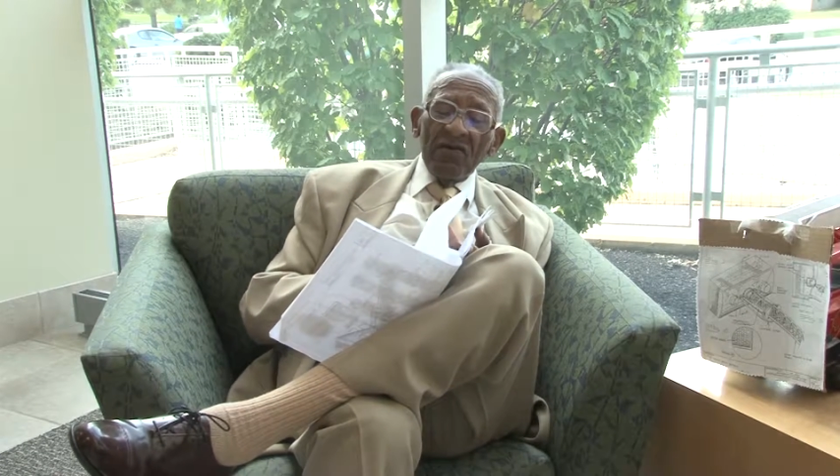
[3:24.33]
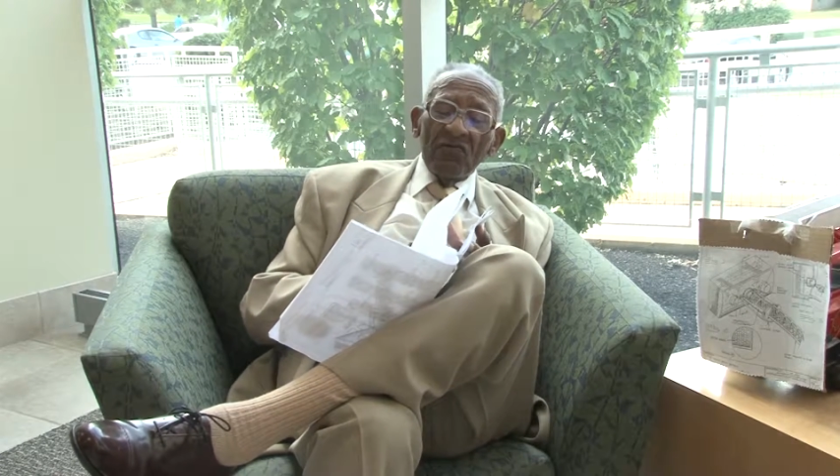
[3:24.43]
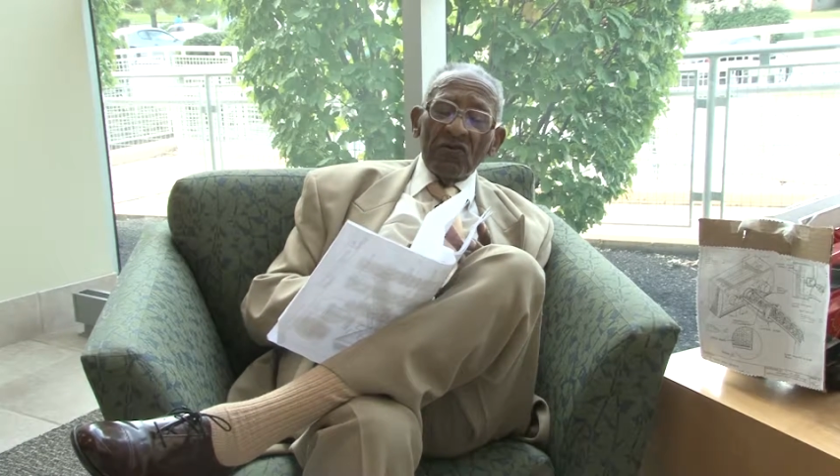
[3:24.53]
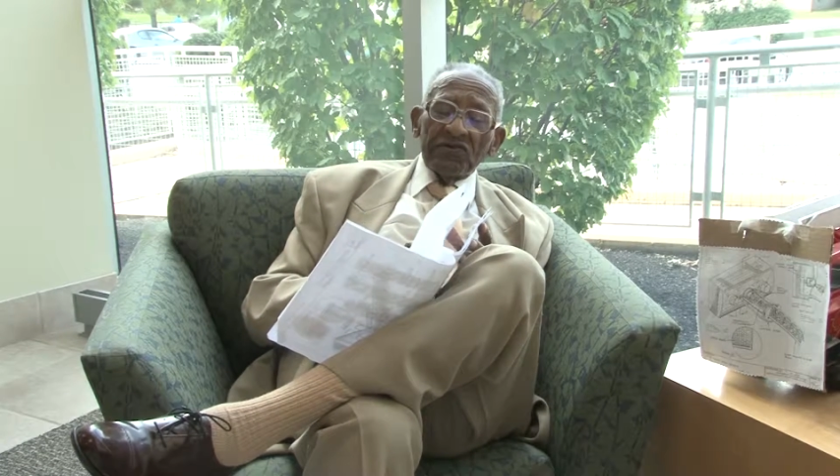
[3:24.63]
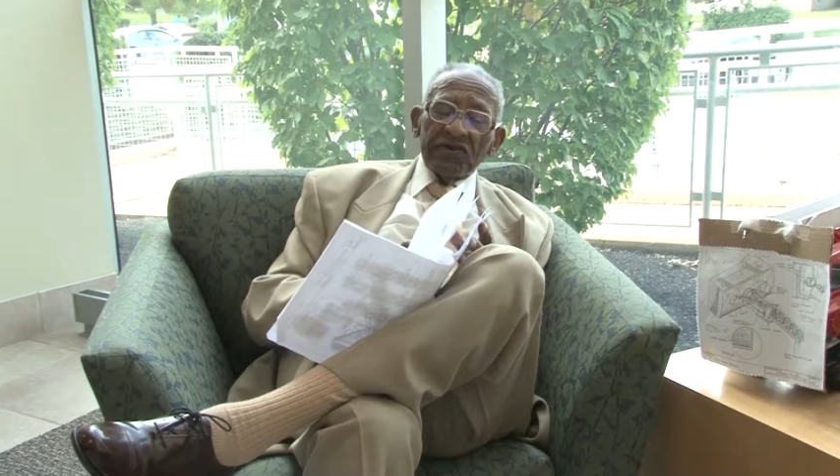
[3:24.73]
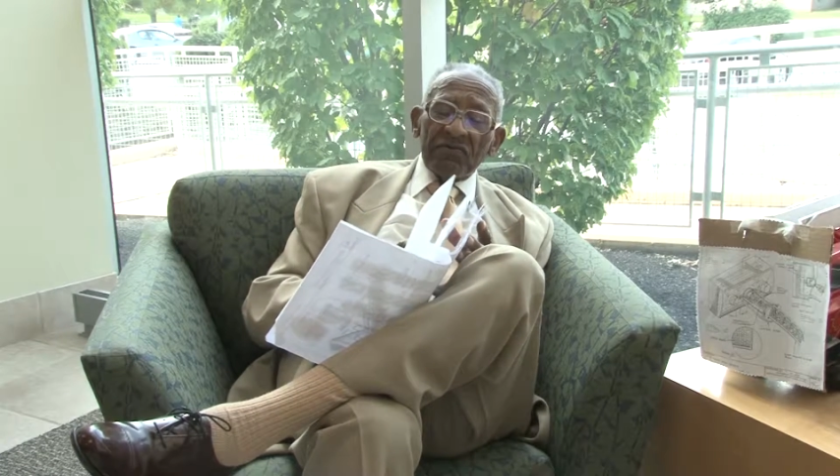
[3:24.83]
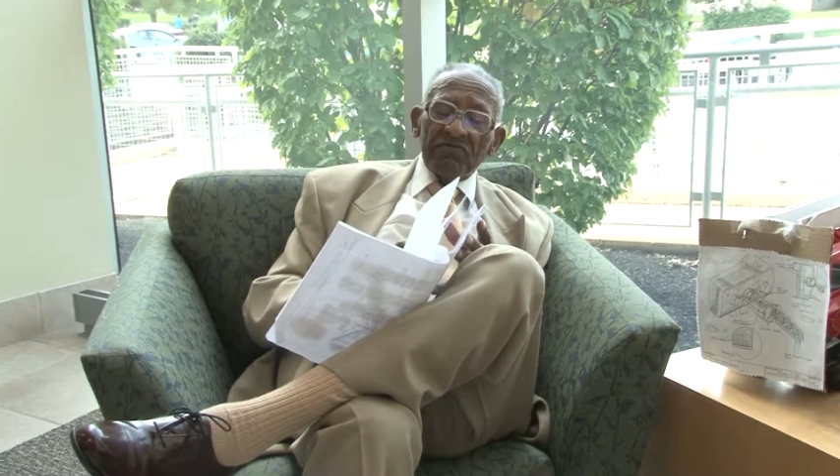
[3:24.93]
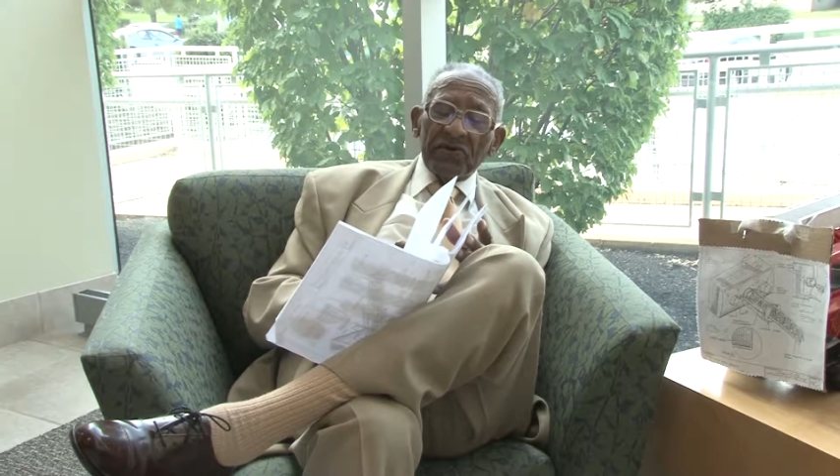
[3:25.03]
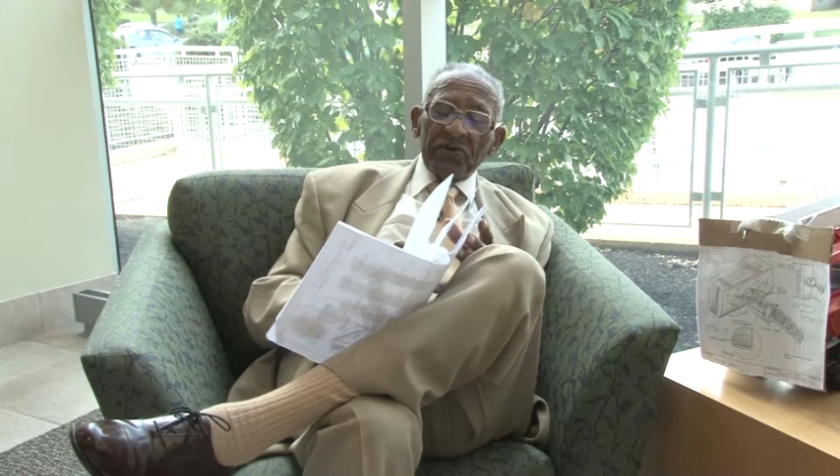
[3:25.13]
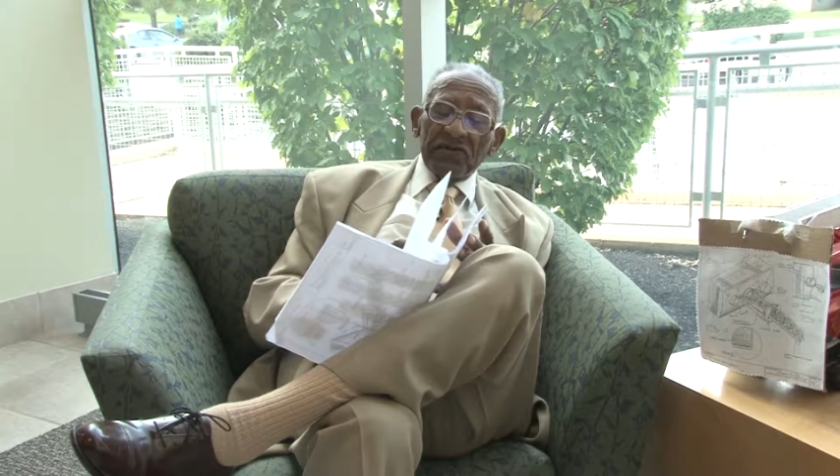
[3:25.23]
once I
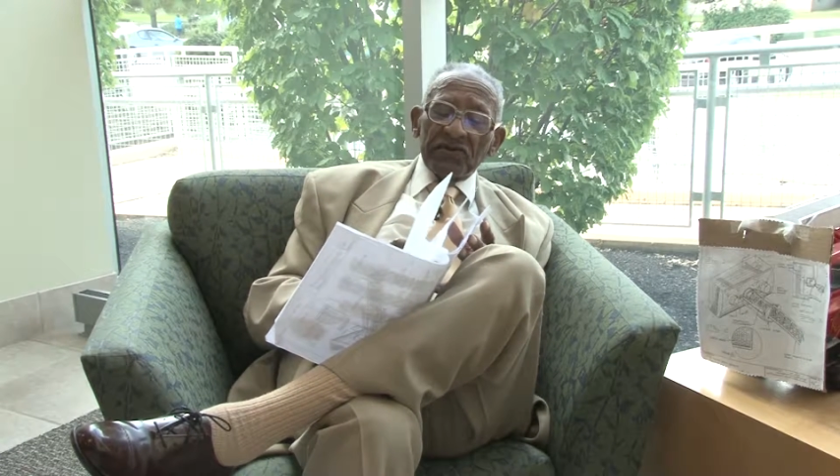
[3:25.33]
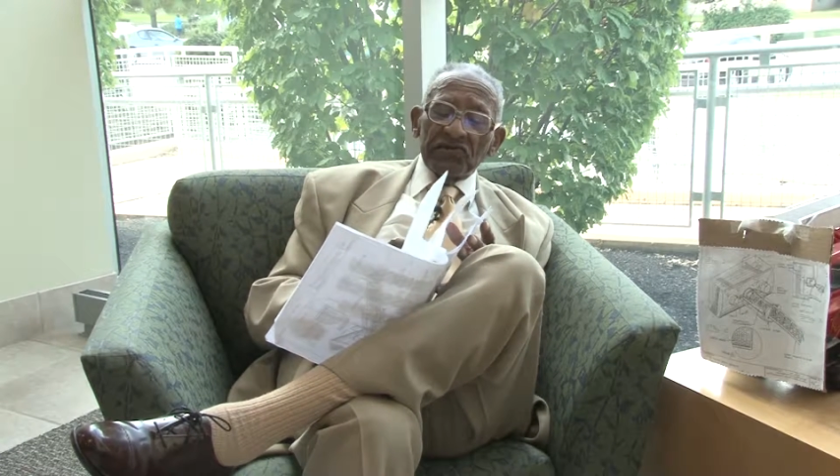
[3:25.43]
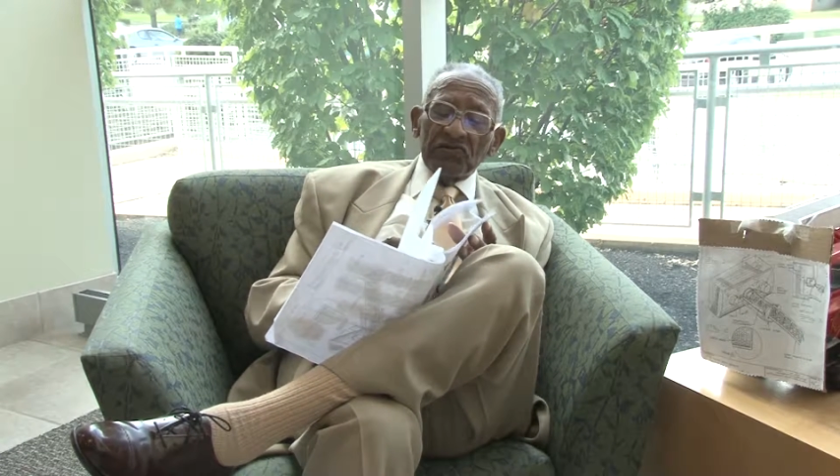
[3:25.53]
build this